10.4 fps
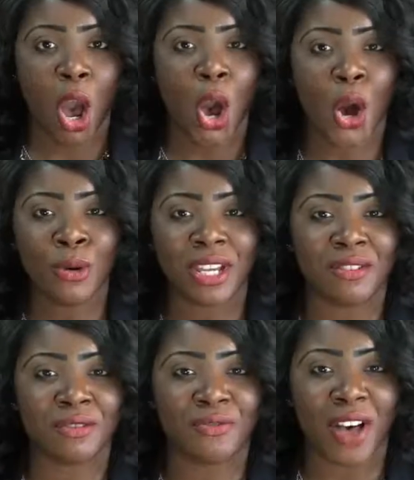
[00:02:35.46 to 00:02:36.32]
Who can
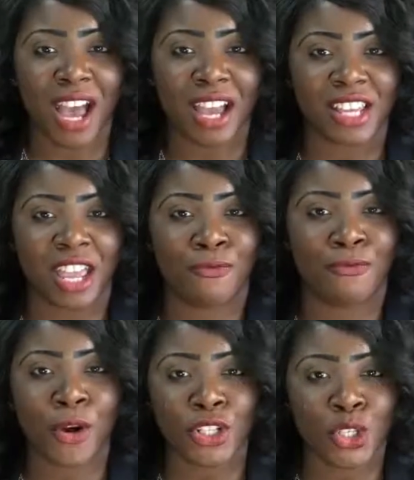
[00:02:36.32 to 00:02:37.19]
find a
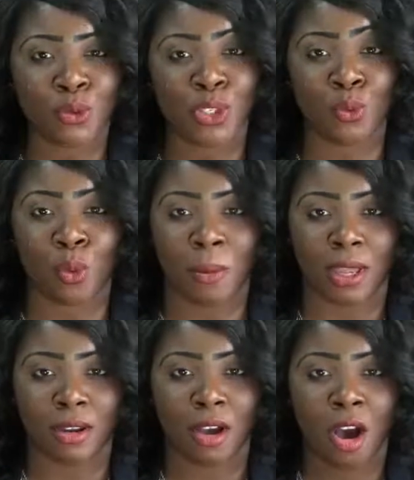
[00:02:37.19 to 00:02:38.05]
virtuous woman,
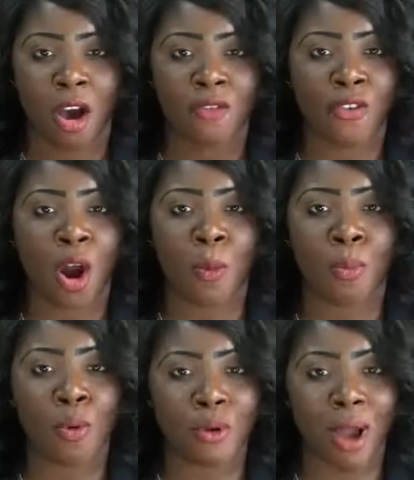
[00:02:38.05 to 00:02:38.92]
for her
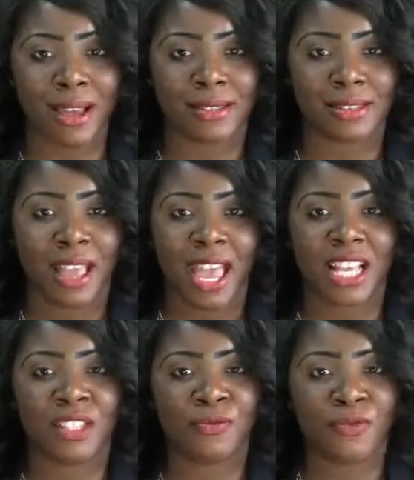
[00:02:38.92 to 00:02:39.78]
price
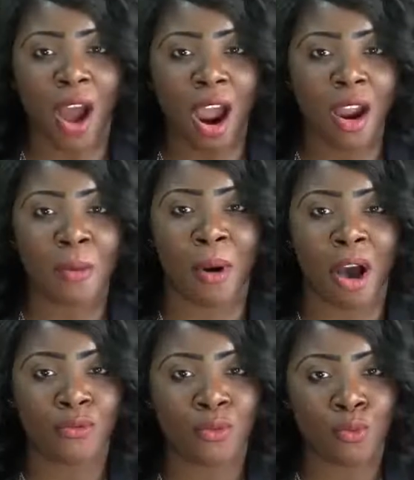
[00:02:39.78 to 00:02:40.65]
is far
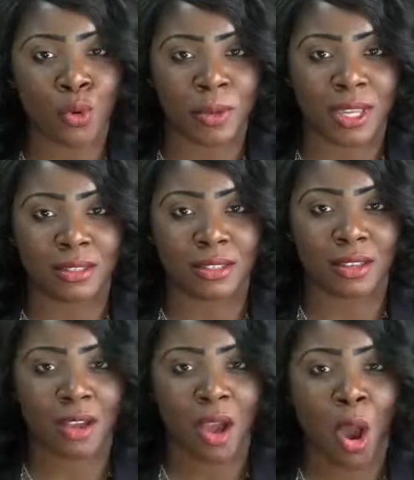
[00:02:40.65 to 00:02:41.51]
above rubies?
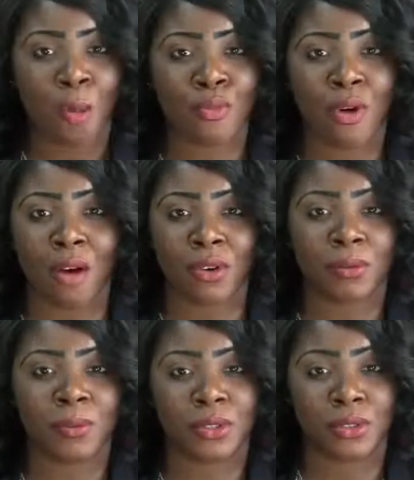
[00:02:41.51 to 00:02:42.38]

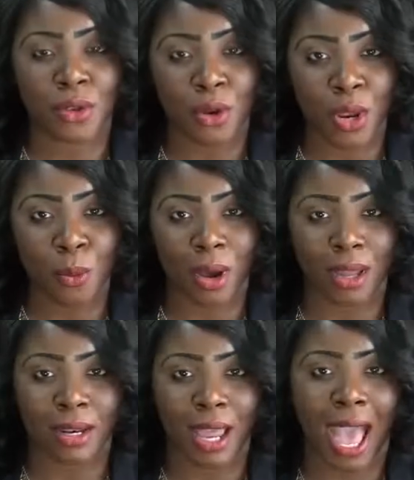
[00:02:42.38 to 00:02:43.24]
Proverbs 31
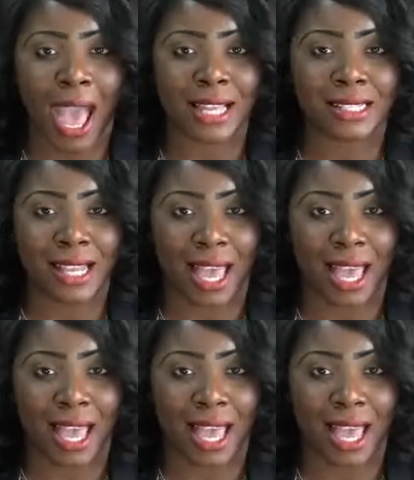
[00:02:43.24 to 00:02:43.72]
and